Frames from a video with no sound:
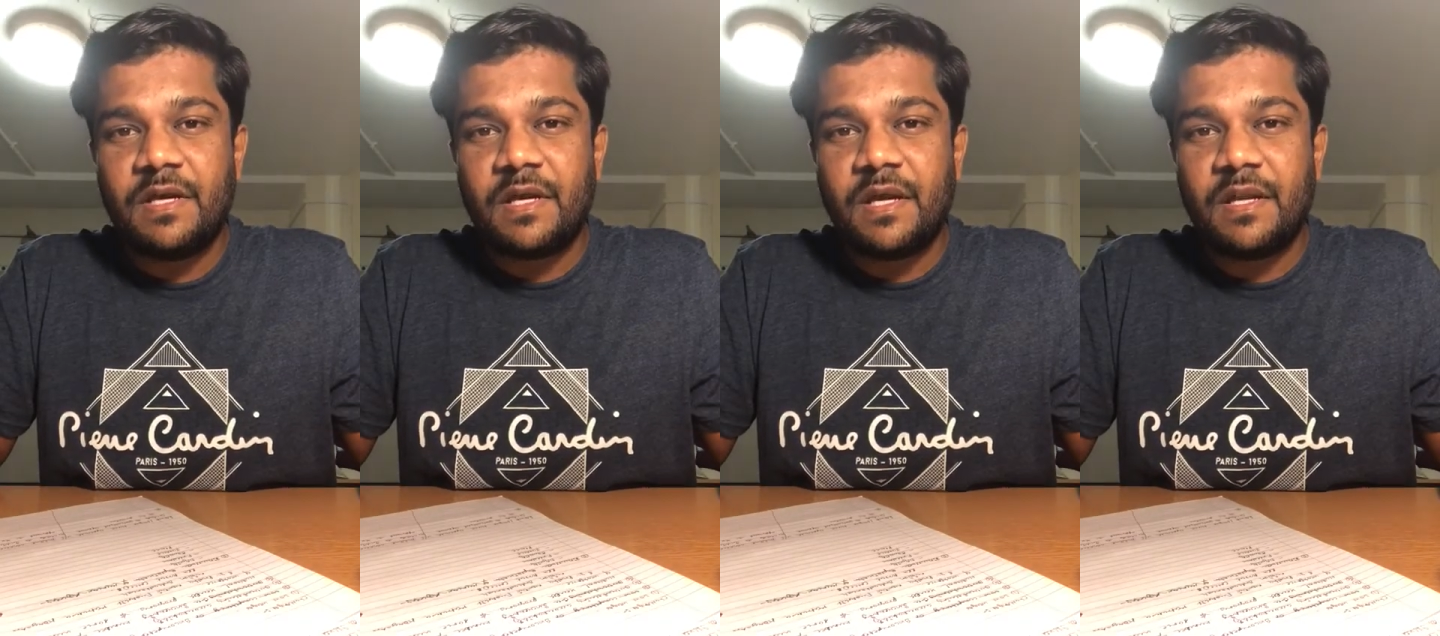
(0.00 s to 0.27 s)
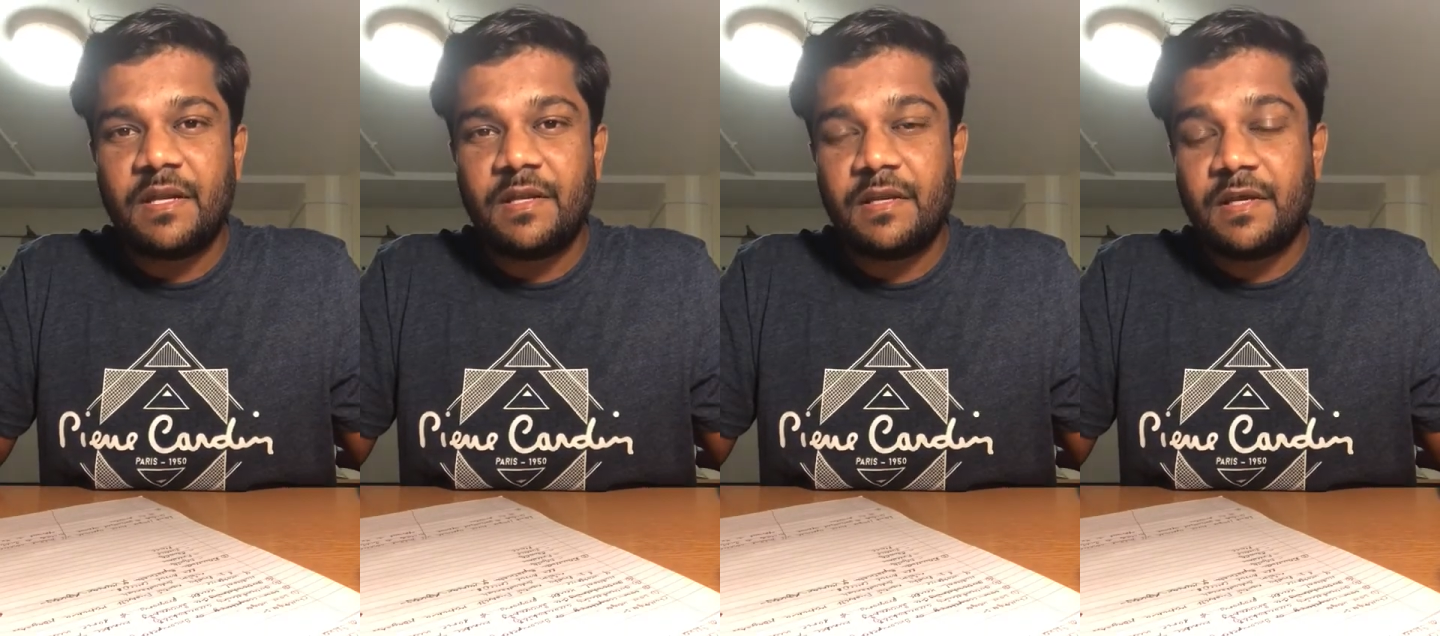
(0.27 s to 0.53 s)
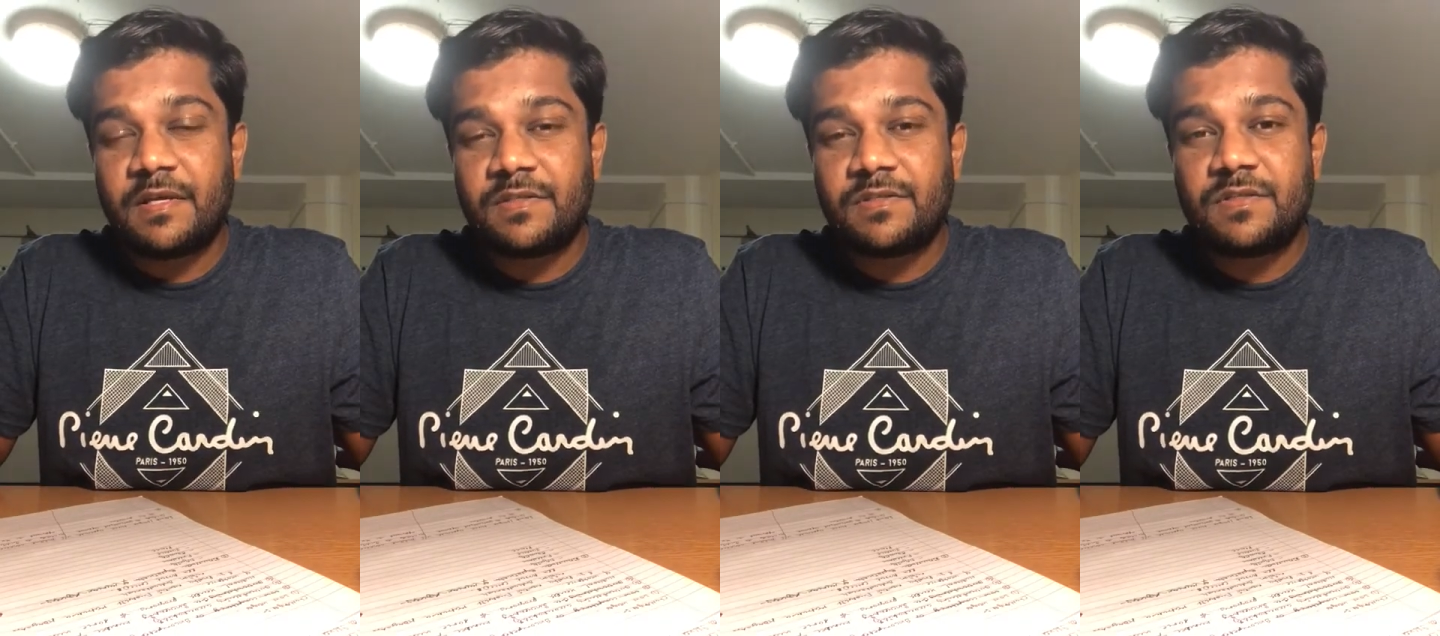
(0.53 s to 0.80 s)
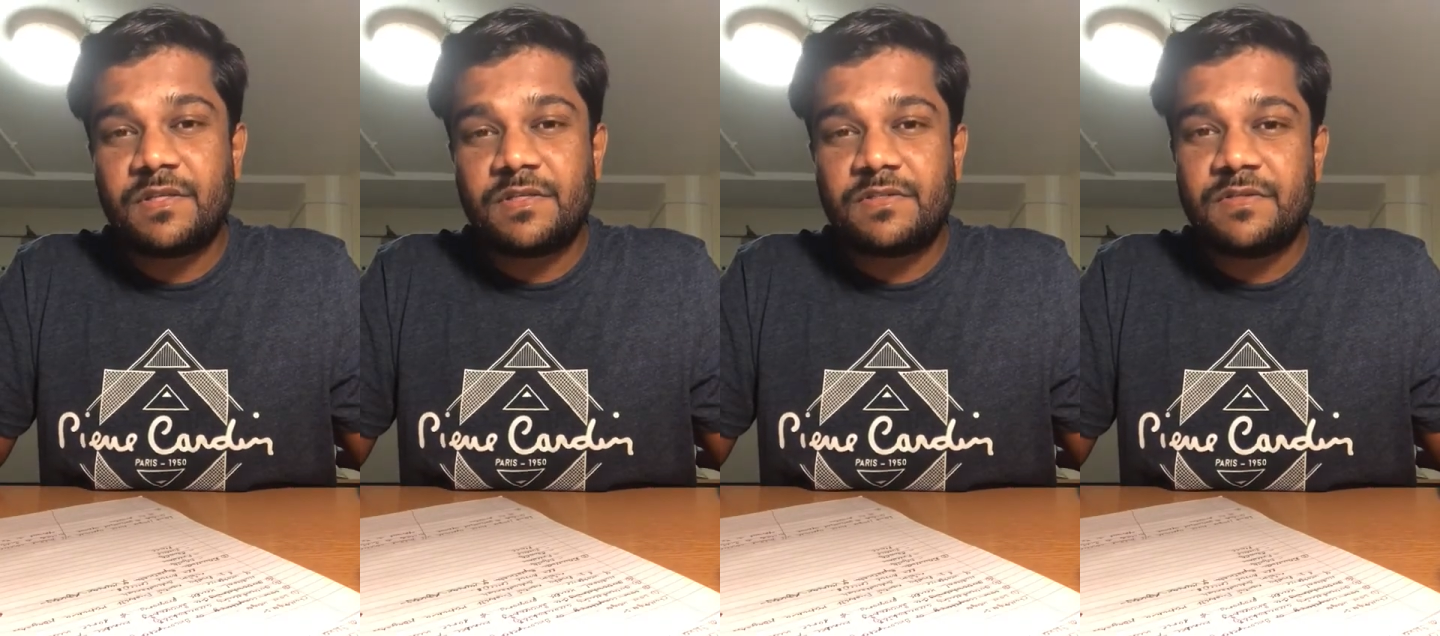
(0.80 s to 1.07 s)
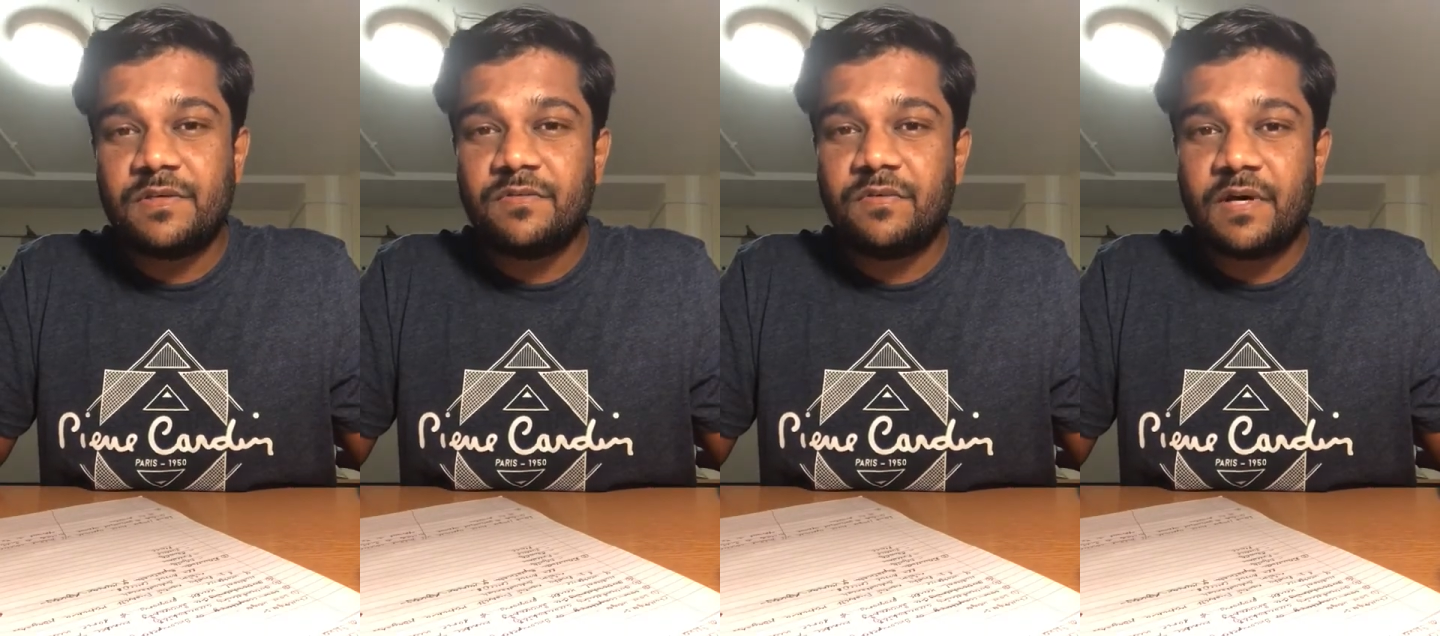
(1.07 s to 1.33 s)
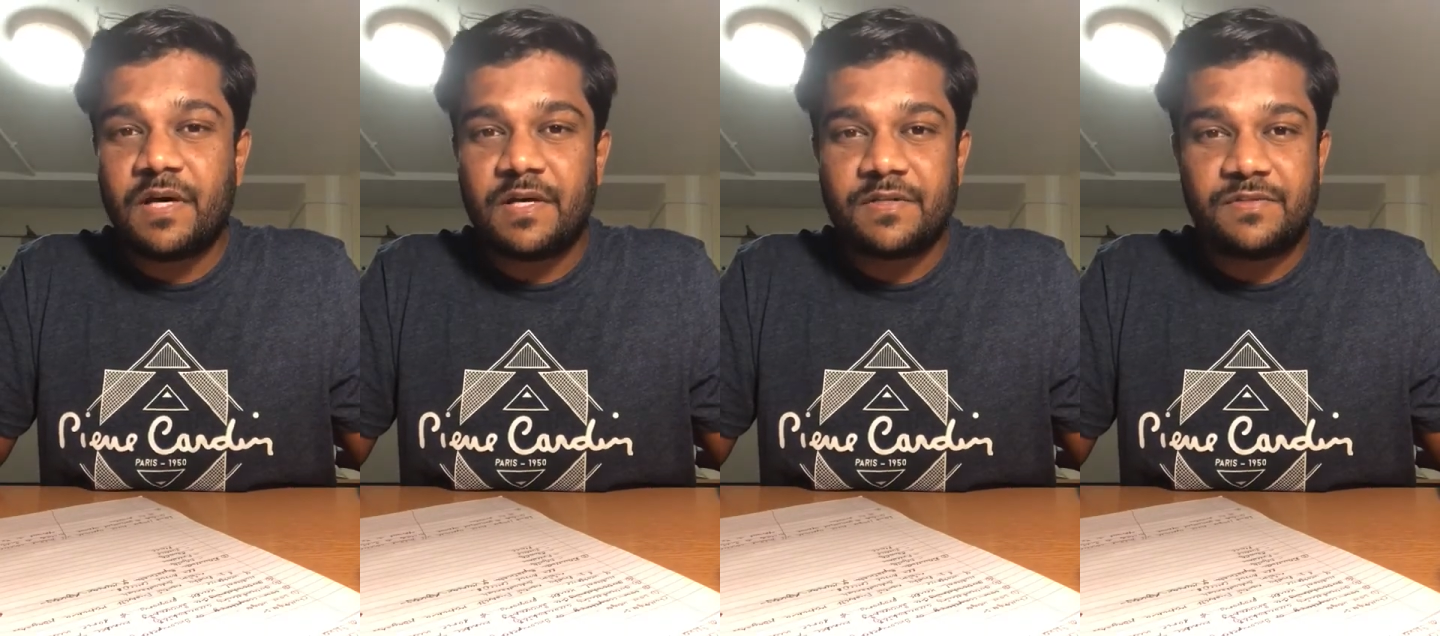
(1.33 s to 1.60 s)
and an extensive
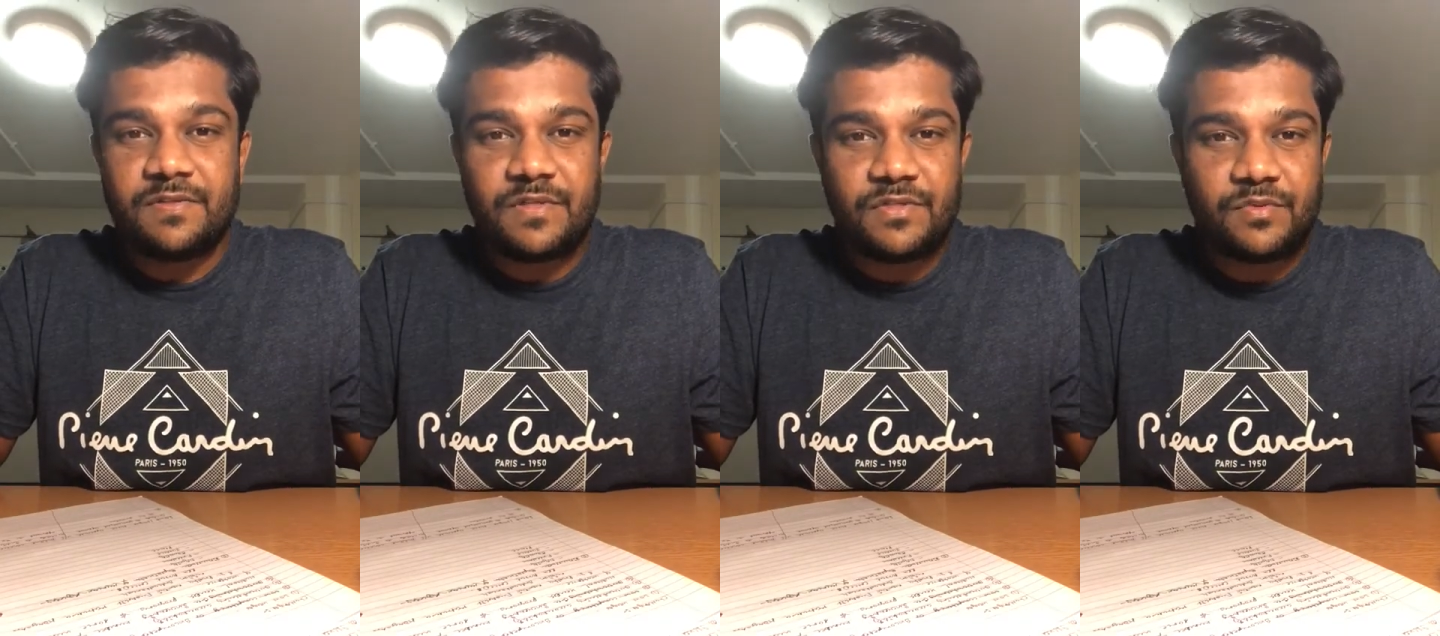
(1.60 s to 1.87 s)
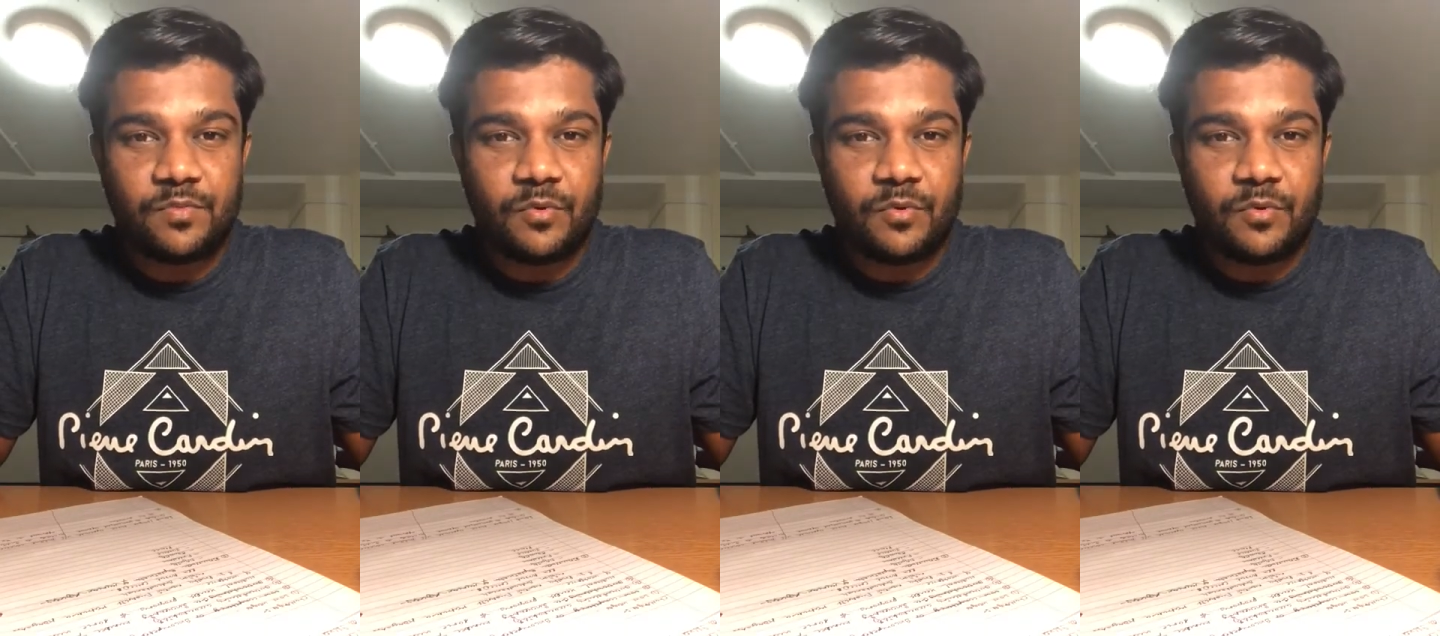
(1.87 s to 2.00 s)
RCH